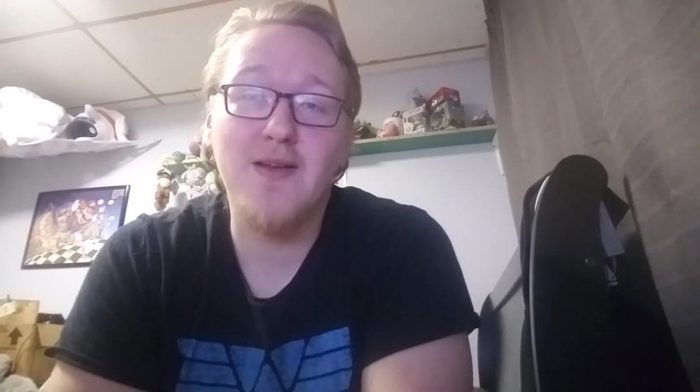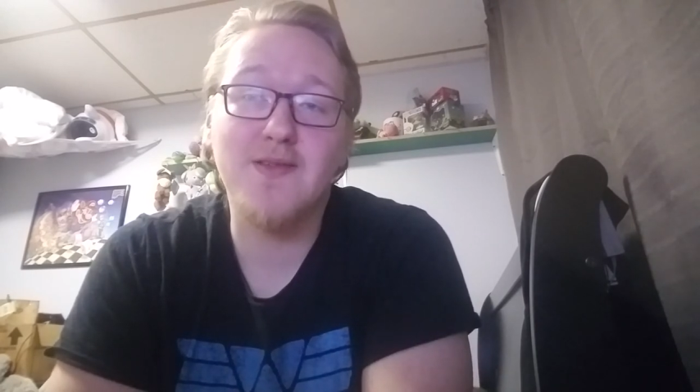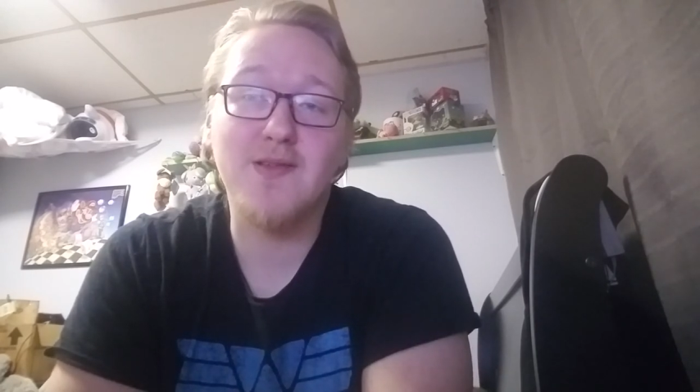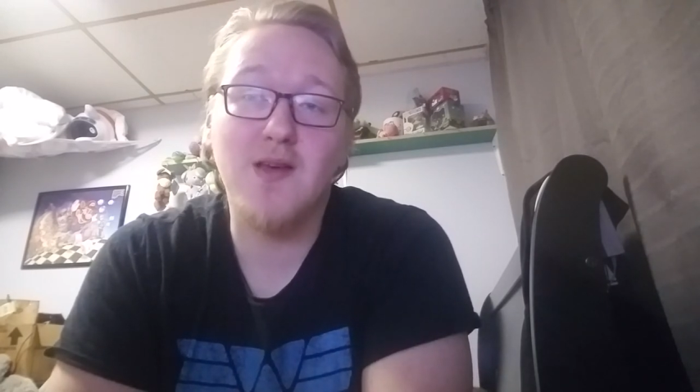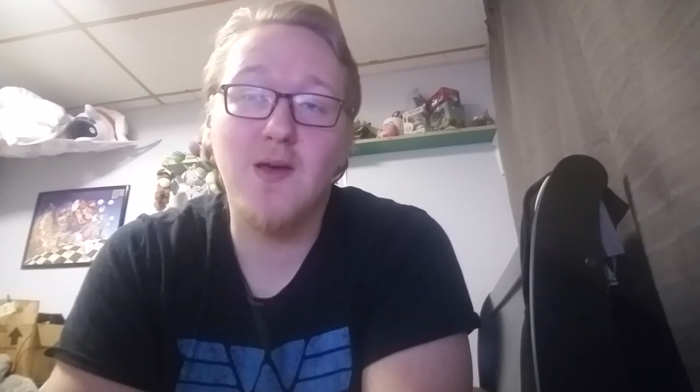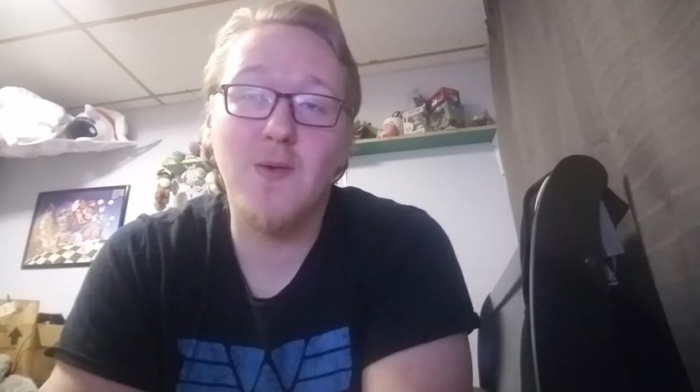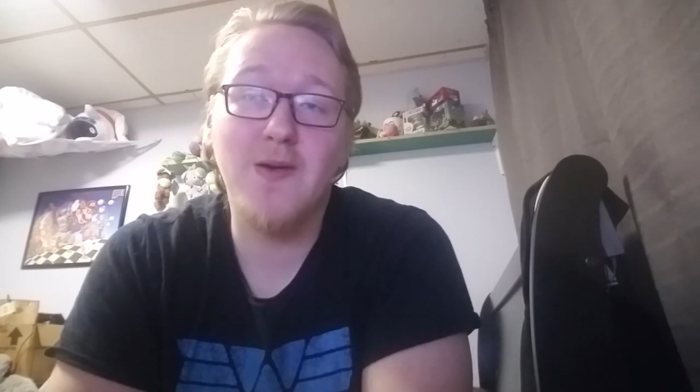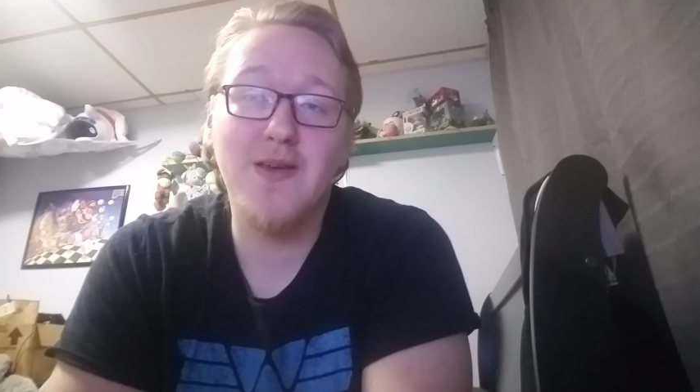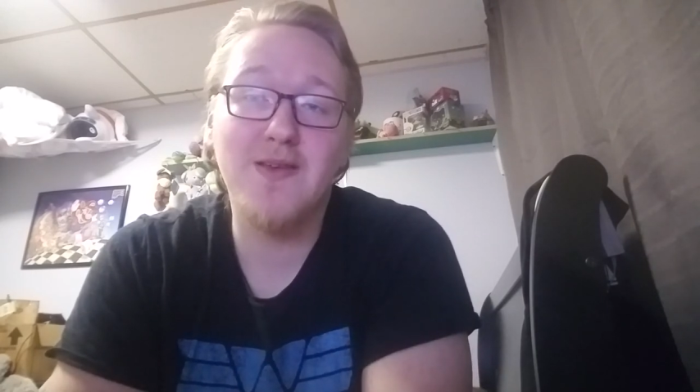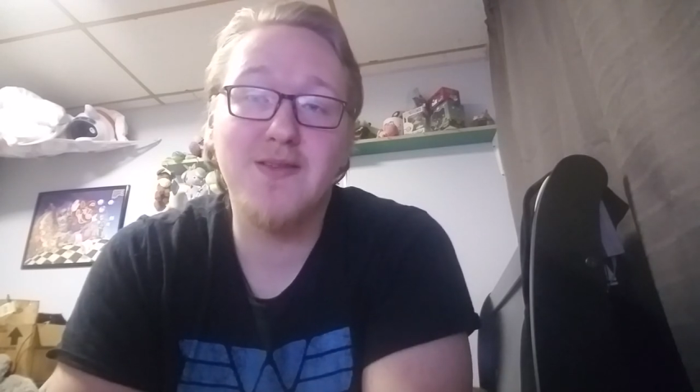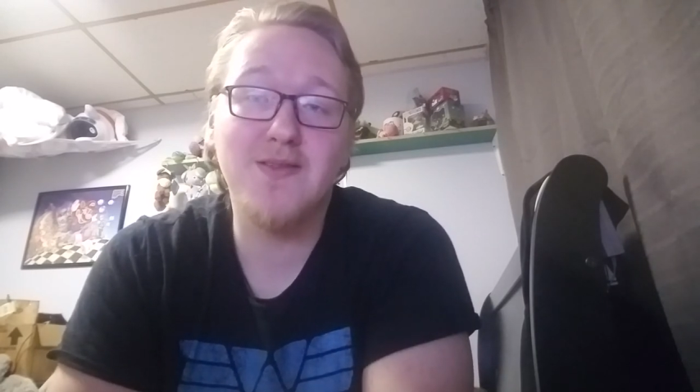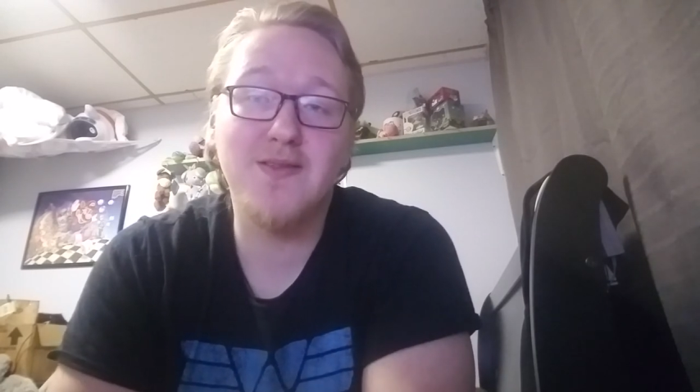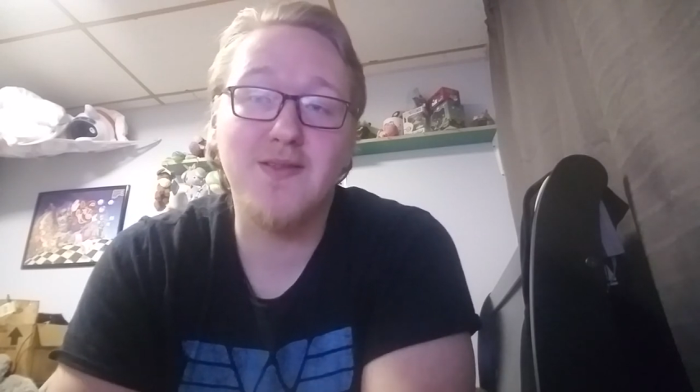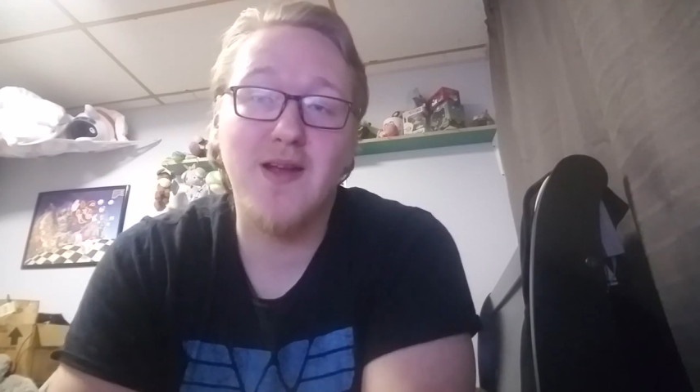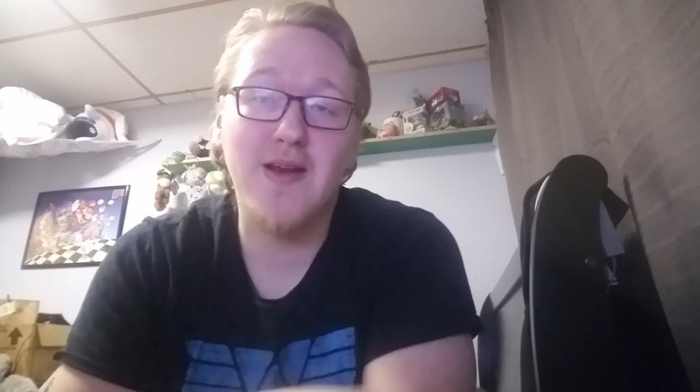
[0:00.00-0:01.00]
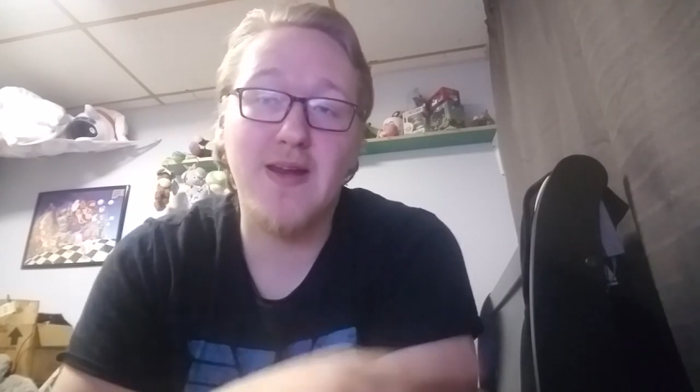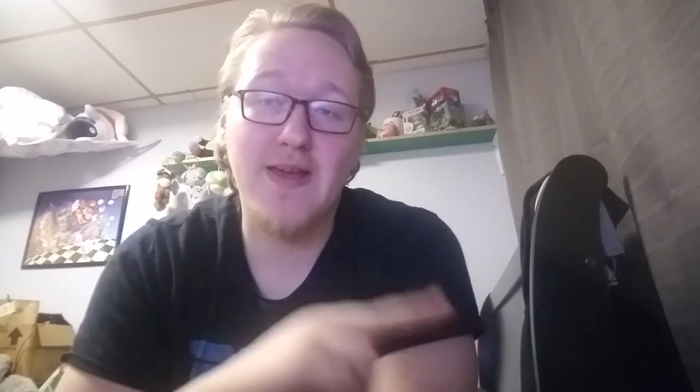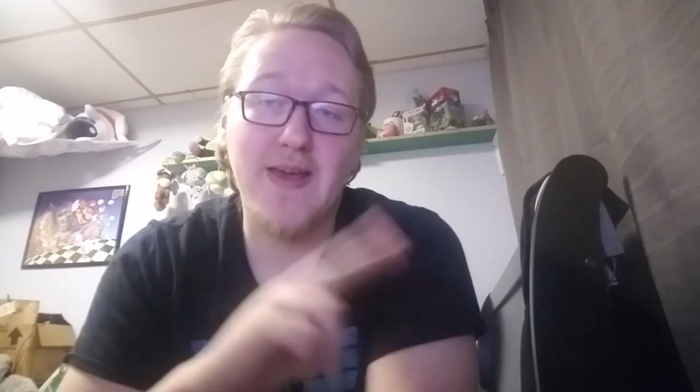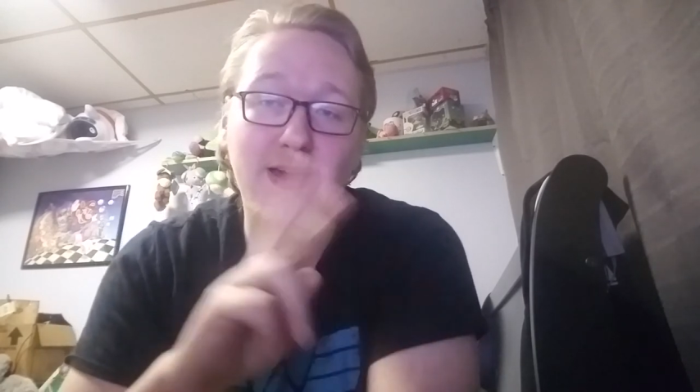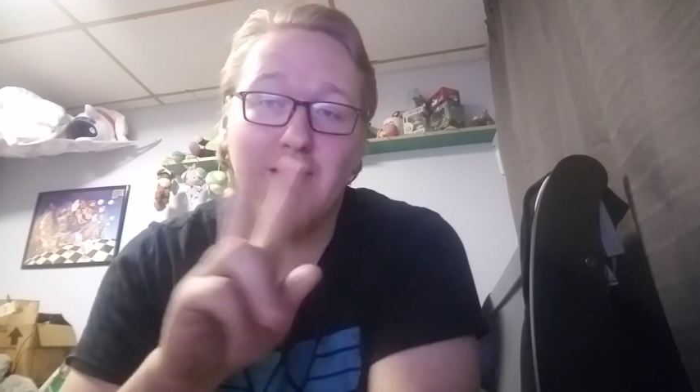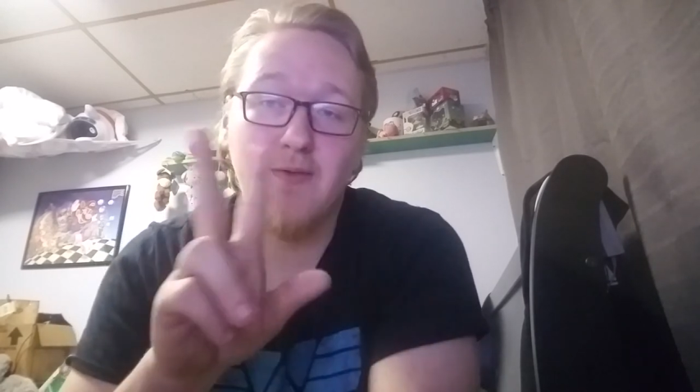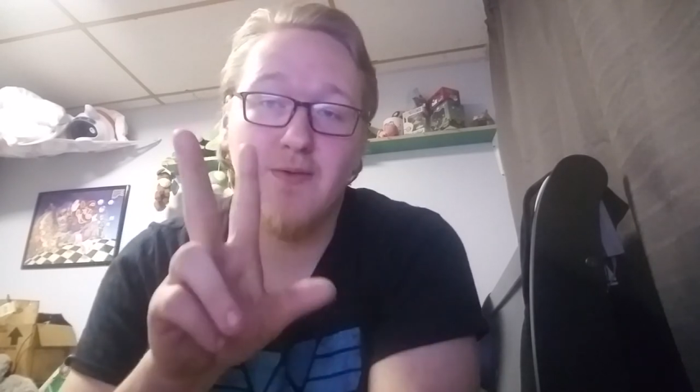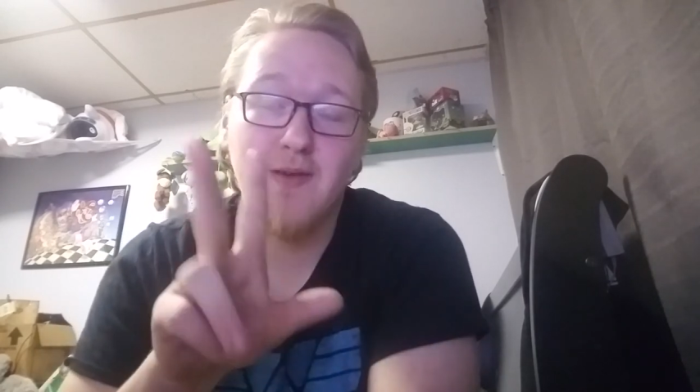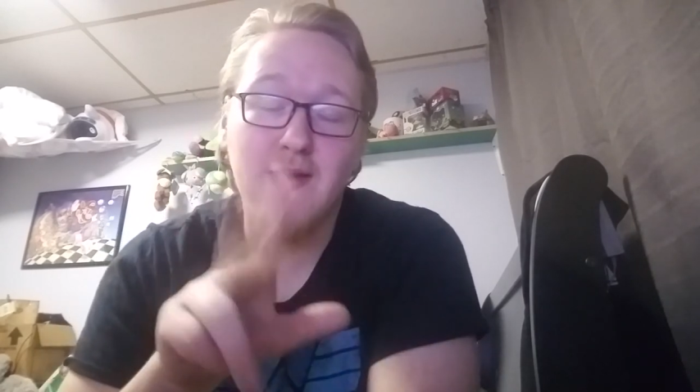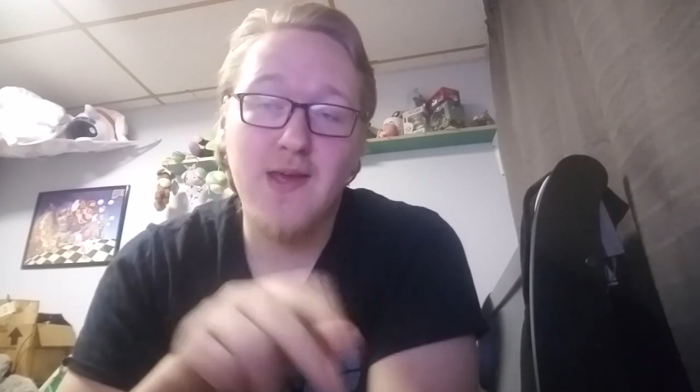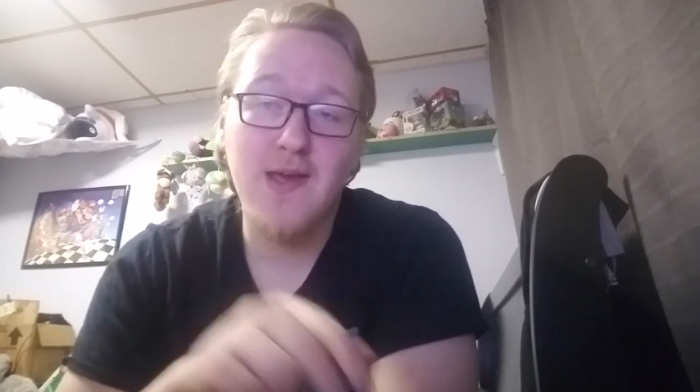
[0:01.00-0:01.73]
as always, signing out.